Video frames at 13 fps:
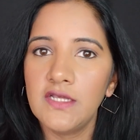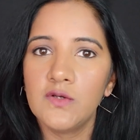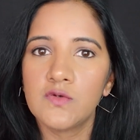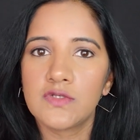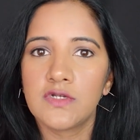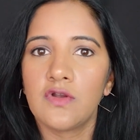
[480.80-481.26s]

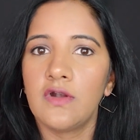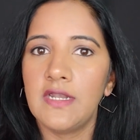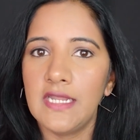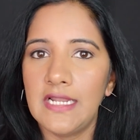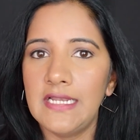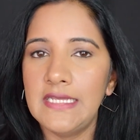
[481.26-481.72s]
use it on
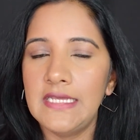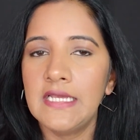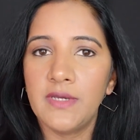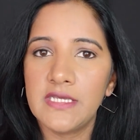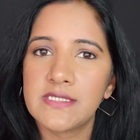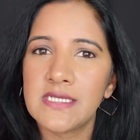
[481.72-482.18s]
daily
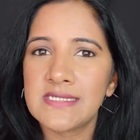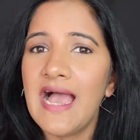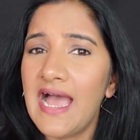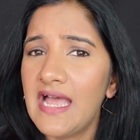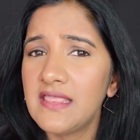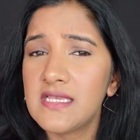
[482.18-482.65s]
basis.
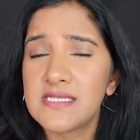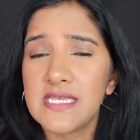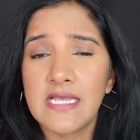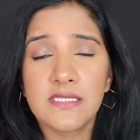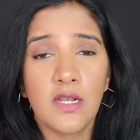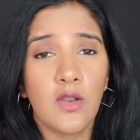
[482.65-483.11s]
And this
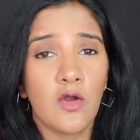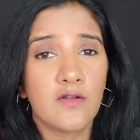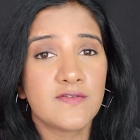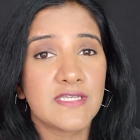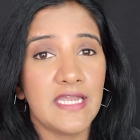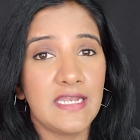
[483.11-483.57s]
has a lot
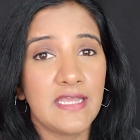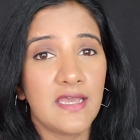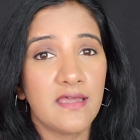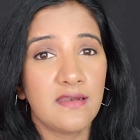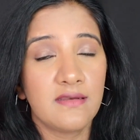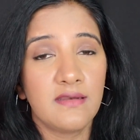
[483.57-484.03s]
of
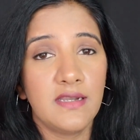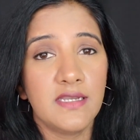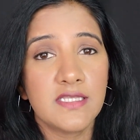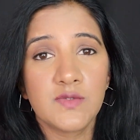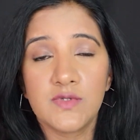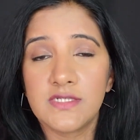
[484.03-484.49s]
skincare
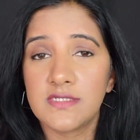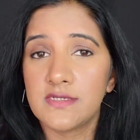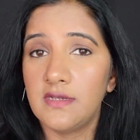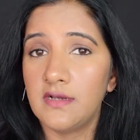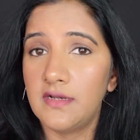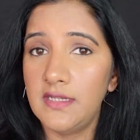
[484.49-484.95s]
ingredients, which is
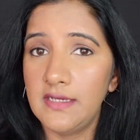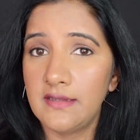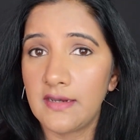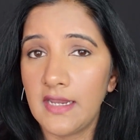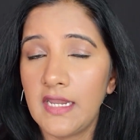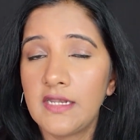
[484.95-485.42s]
really
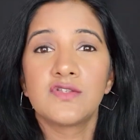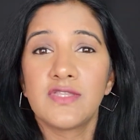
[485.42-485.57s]
great.